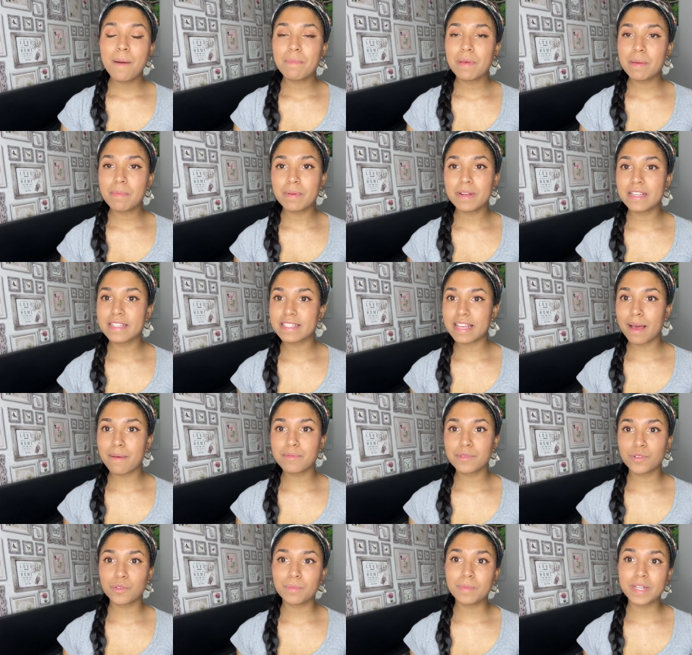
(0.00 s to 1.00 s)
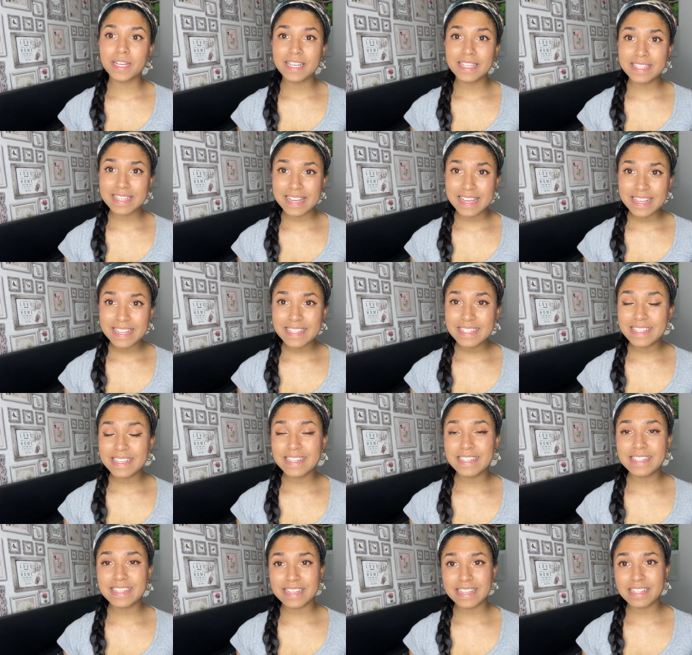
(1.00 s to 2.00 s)
people are skeptical because it is
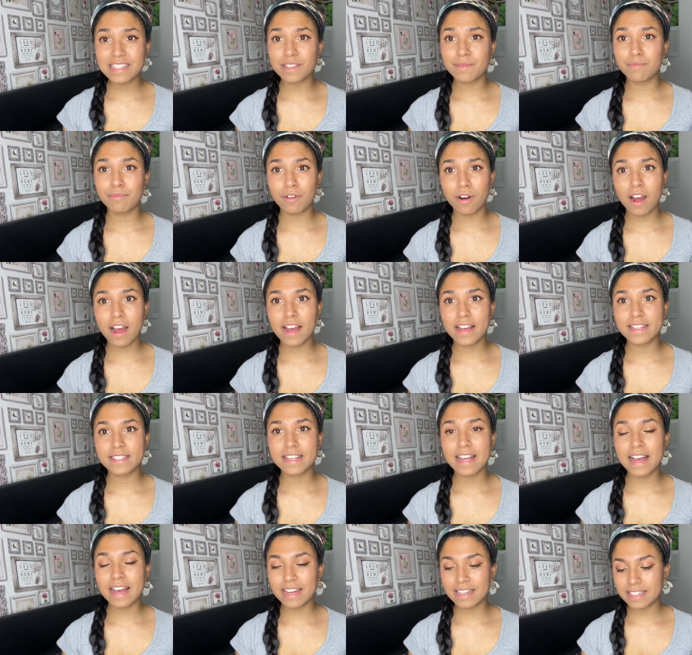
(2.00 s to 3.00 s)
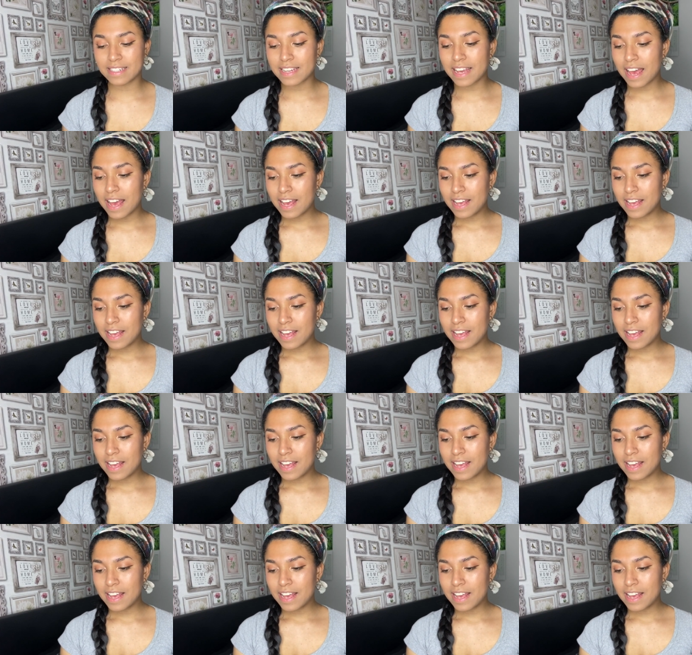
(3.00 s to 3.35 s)
a decent price and